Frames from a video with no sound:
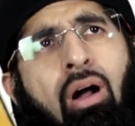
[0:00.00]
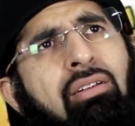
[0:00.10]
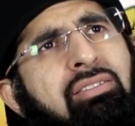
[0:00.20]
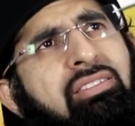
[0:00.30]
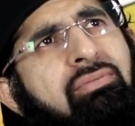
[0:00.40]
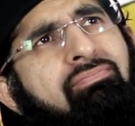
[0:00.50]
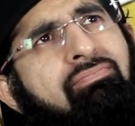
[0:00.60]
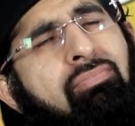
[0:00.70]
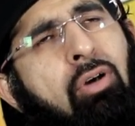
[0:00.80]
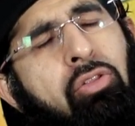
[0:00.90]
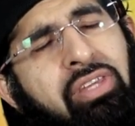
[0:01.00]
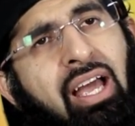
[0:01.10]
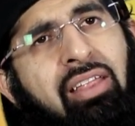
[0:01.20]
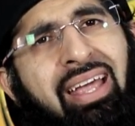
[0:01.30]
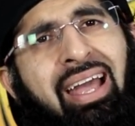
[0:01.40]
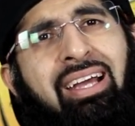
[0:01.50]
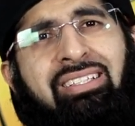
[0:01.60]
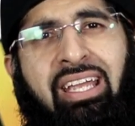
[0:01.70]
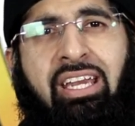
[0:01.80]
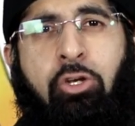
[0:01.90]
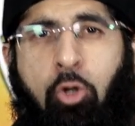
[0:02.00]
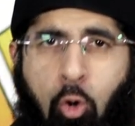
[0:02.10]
Whilst, on the other hand, in